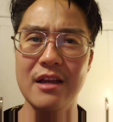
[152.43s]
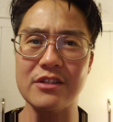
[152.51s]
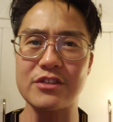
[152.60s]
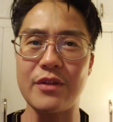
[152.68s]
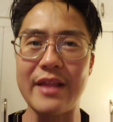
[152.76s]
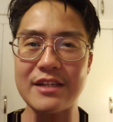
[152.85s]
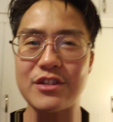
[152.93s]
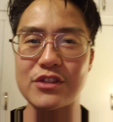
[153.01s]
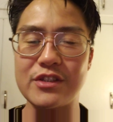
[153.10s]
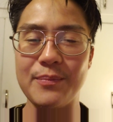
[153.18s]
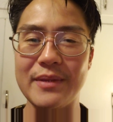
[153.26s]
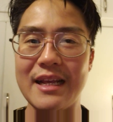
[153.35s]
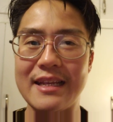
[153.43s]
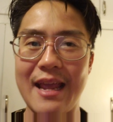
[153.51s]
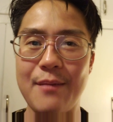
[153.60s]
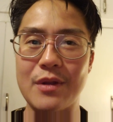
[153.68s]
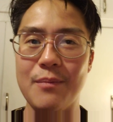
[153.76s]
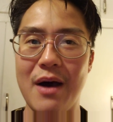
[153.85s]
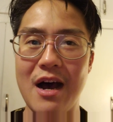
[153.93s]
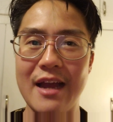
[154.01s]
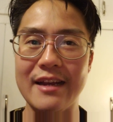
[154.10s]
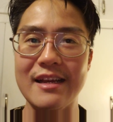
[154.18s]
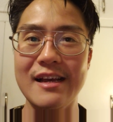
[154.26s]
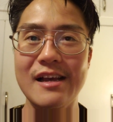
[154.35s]
So that's just something that came to
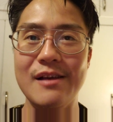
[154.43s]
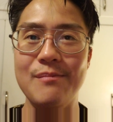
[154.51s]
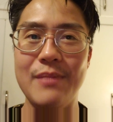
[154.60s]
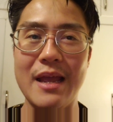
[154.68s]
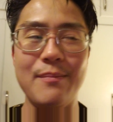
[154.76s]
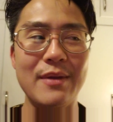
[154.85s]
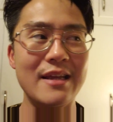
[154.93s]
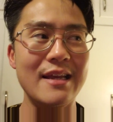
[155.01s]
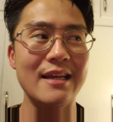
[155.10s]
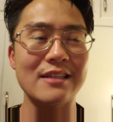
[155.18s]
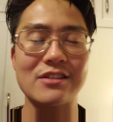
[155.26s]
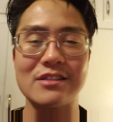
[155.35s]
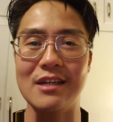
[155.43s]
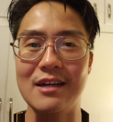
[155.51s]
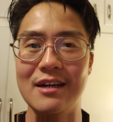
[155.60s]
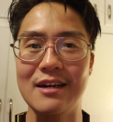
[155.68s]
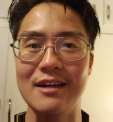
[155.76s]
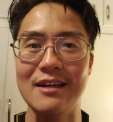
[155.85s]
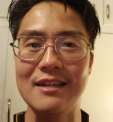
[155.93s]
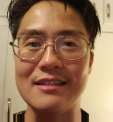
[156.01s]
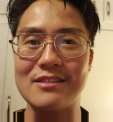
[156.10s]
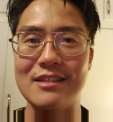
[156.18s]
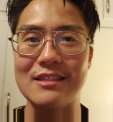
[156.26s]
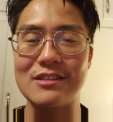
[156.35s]
mind. Maybe it's
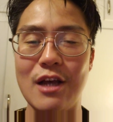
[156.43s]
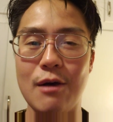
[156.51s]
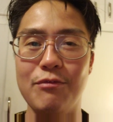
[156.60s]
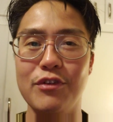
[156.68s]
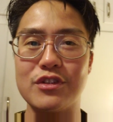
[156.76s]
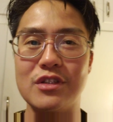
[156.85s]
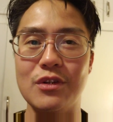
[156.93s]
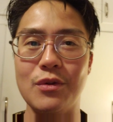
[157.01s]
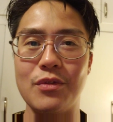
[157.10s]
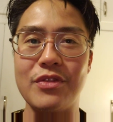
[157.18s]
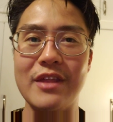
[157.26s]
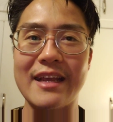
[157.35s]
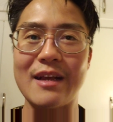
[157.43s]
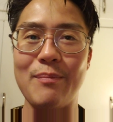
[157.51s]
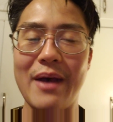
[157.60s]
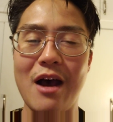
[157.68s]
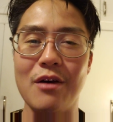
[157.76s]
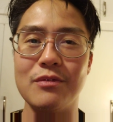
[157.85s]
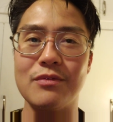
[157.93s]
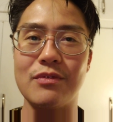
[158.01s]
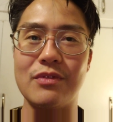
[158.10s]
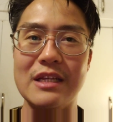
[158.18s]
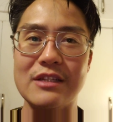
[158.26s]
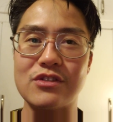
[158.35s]
helpful to think about
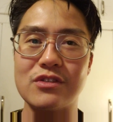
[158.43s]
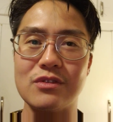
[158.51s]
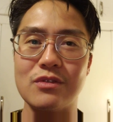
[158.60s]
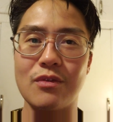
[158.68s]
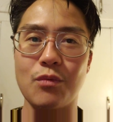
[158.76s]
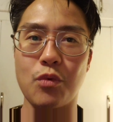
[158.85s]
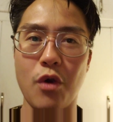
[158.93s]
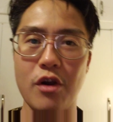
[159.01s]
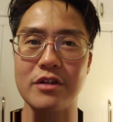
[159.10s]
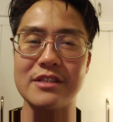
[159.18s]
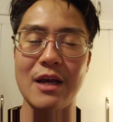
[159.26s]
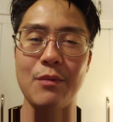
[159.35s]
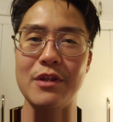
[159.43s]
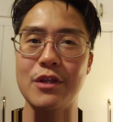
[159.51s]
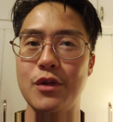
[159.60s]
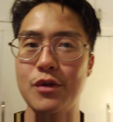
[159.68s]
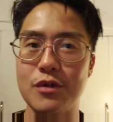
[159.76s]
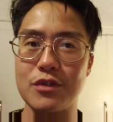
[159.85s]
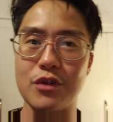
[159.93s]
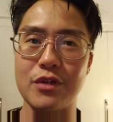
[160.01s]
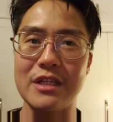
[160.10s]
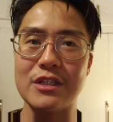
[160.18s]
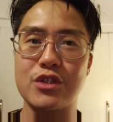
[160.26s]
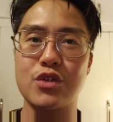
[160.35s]
these words that we use or
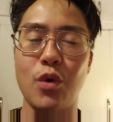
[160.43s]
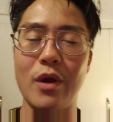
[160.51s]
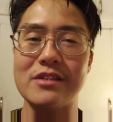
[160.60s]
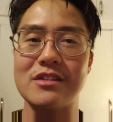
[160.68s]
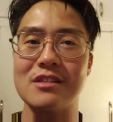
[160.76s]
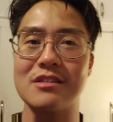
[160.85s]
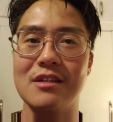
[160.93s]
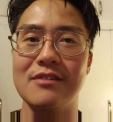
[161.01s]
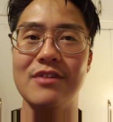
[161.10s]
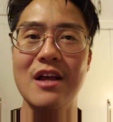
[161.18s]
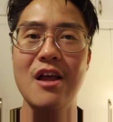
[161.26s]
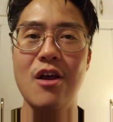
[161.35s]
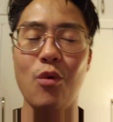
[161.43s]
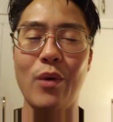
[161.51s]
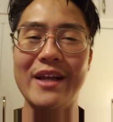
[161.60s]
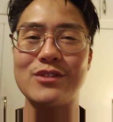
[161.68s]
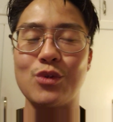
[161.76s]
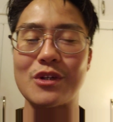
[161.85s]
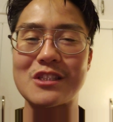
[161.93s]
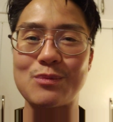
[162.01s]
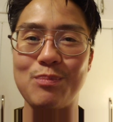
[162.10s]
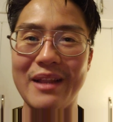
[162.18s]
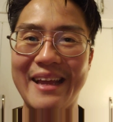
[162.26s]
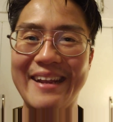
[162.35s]
these choices of ways to
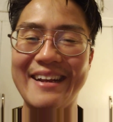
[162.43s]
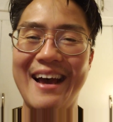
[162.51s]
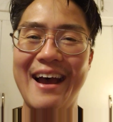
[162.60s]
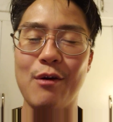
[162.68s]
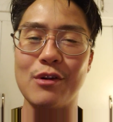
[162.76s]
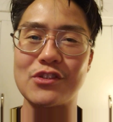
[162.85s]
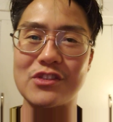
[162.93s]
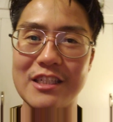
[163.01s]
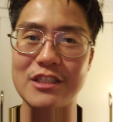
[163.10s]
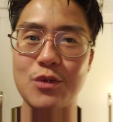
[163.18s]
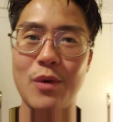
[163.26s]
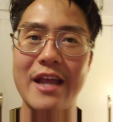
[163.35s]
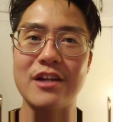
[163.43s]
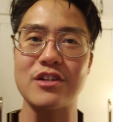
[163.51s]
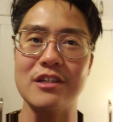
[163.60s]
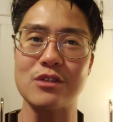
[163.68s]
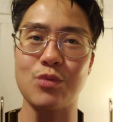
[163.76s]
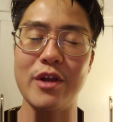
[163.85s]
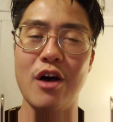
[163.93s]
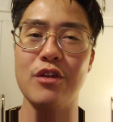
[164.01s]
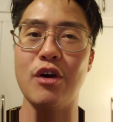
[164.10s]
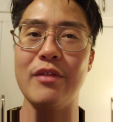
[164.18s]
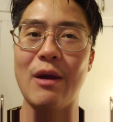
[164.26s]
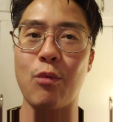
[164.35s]
explain our situations. We all
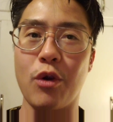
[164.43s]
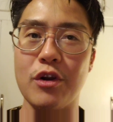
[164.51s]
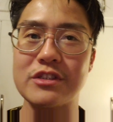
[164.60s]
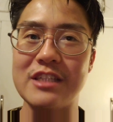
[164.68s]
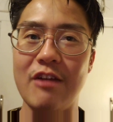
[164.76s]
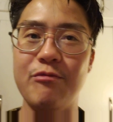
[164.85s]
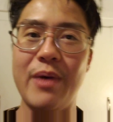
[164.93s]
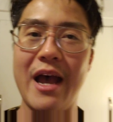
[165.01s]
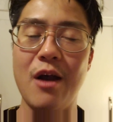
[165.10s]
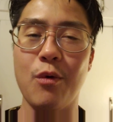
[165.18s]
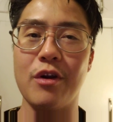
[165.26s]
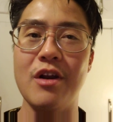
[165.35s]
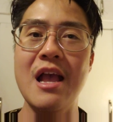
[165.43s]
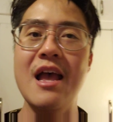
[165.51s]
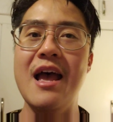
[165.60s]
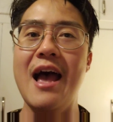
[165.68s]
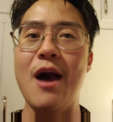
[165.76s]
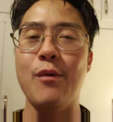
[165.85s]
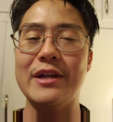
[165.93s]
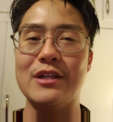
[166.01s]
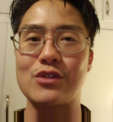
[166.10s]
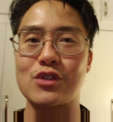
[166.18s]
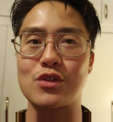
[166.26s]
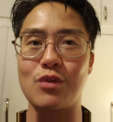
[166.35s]
know that words have power. How we
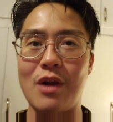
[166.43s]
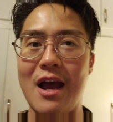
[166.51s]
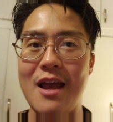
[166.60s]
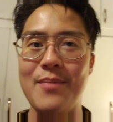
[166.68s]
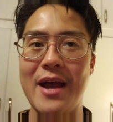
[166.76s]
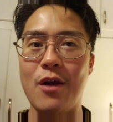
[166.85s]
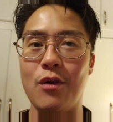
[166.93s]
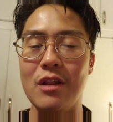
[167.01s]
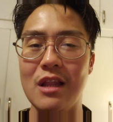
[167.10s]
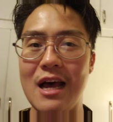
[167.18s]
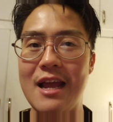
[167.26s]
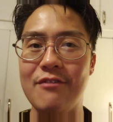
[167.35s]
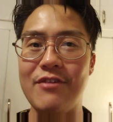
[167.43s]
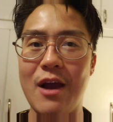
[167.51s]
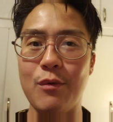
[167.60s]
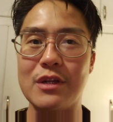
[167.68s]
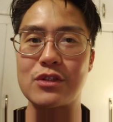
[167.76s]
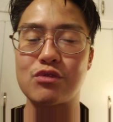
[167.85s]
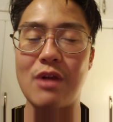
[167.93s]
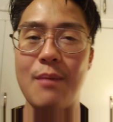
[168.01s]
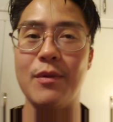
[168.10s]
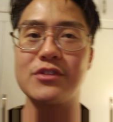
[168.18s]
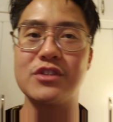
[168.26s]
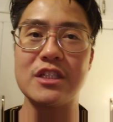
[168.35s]
describe our life, how we
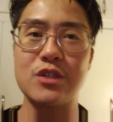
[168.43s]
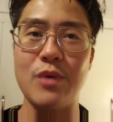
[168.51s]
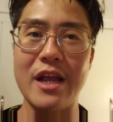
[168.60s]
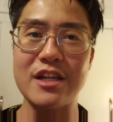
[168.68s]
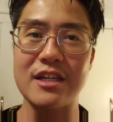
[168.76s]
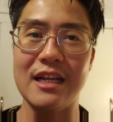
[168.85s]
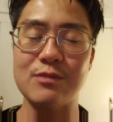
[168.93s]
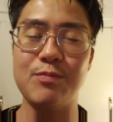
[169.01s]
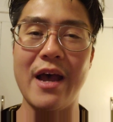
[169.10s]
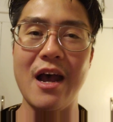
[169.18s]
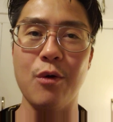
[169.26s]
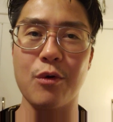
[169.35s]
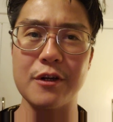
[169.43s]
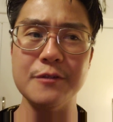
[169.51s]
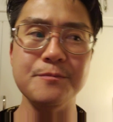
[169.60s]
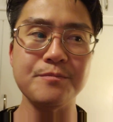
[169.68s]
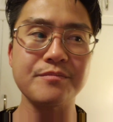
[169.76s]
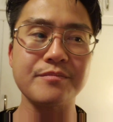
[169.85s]
describe our situation has power.